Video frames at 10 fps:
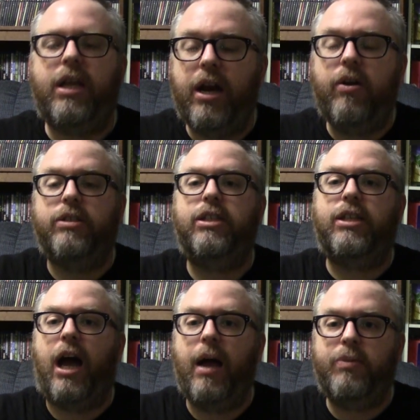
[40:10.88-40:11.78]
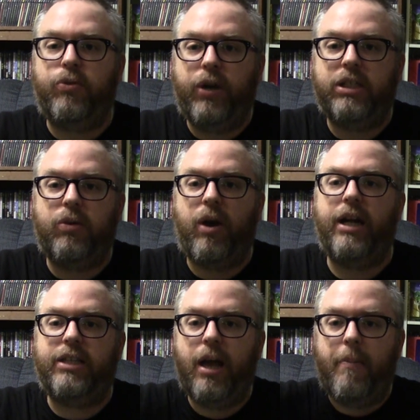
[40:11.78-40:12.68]
here is the time to
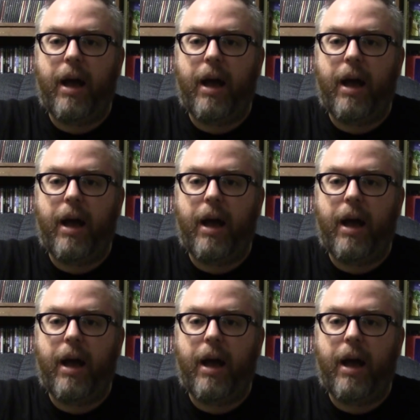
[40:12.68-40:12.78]
resurrect